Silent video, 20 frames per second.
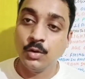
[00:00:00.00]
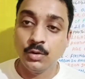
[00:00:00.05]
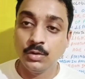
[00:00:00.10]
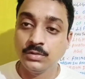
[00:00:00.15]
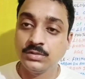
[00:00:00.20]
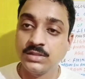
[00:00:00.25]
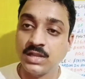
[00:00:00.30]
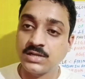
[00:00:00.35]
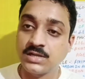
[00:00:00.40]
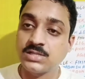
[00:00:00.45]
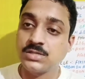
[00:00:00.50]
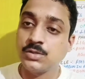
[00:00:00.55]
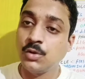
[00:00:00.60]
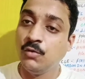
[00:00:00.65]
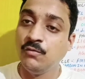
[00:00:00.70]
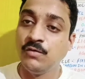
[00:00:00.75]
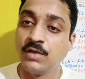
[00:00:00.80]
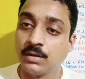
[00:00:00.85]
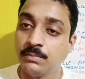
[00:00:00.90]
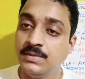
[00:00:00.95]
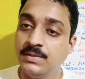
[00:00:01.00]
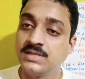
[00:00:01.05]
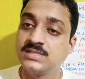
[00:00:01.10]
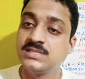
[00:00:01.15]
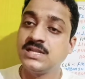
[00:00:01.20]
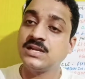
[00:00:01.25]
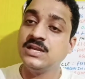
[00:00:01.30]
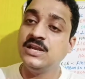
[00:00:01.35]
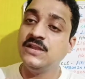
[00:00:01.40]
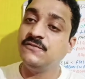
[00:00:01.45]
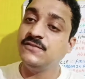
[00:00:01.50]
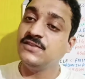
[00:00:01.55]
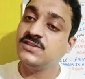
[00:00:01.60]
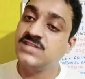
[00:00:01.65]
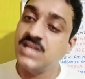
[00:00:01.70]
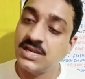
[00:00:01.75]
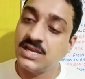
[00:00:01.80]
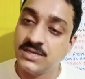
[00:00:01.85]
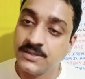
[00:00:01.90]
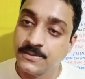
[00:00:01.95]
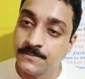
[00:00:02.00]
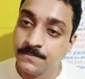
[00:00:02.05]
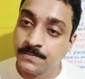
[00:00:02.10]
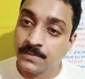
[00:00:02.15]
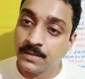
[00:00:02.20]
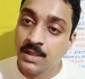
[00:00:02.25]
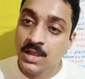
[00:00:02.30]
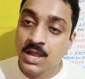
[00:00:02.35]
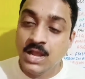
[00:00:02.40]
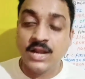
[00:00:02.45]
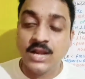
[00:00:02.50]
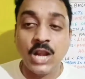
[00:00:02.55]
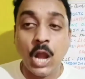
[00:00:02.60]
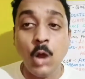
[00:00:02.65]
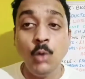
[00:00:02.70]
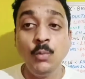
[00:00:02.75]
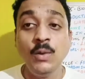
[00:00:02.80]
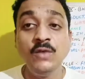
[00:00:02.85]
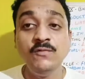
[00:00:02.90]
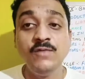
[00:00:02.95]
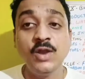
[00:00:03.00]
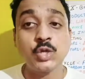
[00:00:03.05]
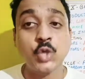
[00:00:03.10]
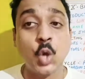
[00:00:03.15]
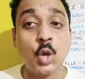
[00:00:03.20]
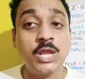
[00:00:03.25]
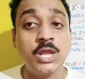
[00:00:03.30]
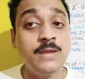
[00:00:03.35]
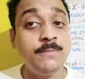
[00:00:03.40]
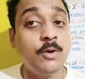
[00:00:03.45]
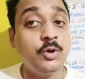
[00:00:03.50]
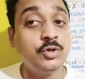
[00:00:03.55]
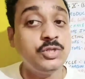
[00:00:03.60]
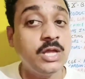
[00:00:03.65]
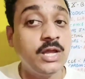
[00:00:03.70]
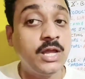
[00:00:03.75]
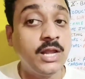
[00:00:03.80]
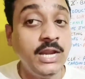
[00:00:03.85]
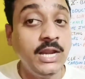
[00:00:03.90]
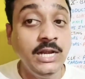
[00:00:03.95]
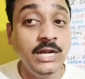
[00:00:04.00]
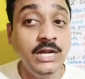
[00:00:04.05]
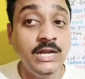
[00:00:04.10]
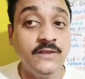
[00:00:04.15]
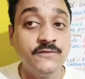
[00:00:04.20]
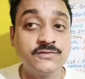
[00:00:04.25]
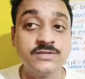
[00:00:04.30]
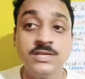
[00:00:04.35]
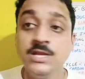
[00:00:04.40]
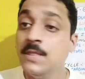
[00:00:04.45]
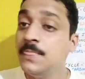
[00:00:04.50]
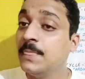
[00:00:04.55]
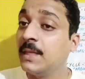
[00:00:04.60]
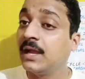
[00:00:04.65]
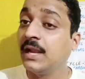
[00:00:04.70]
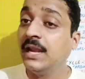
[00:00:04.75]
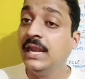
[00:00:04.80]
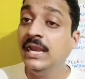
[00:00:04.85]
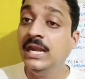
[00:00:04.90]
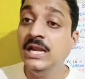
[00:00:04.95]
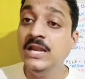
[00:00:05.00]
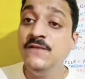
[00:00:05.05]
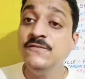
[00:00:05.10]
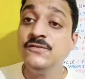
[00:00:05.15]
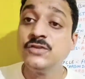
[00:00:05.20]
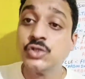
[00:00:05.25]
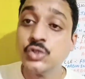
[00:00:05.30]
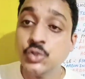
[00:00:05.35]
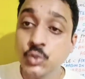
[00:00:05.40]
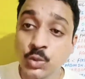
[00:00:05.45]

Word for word: That's over, means that leaf is dead. Now when we are talking about the green leaves, the green leaves do